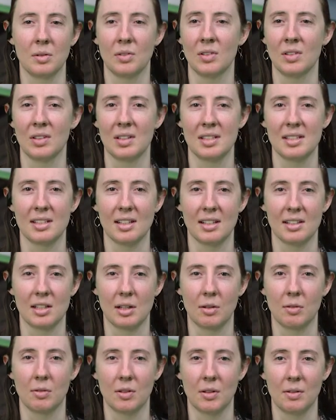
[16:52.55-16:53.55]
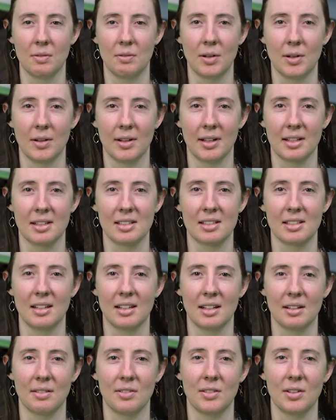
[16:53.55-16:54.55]
Well, it sounds like we've got a very
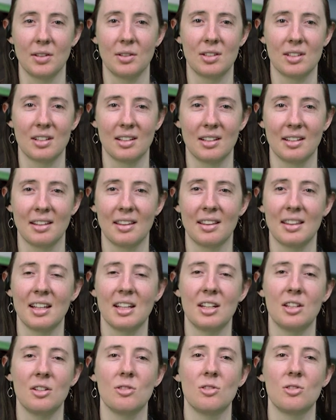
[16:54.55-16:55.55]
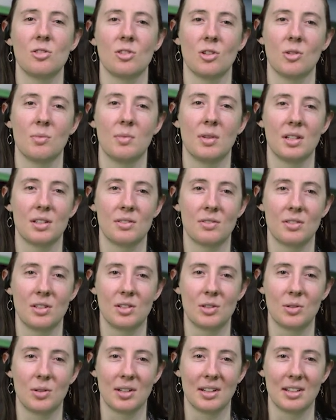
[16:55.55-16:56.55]
exciting future. Thank you so much for
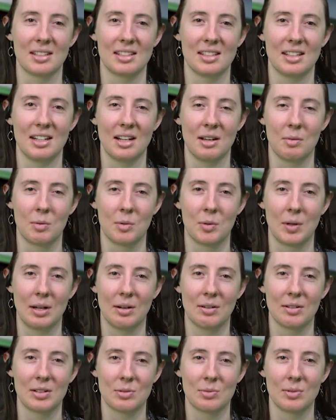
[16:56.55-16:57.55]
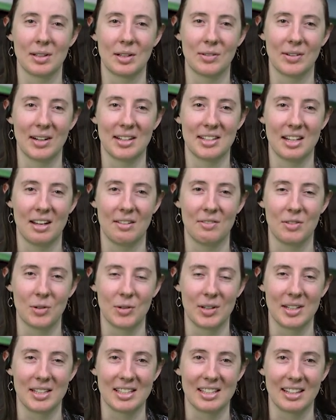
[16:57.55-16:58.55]
joining us today, Maria. It's really great to have your
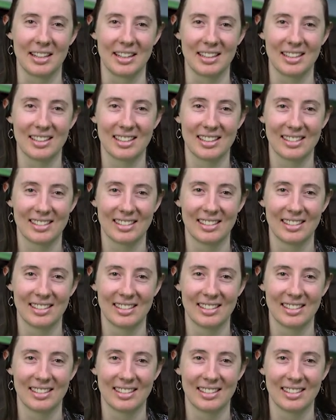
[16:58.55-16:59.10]
insights.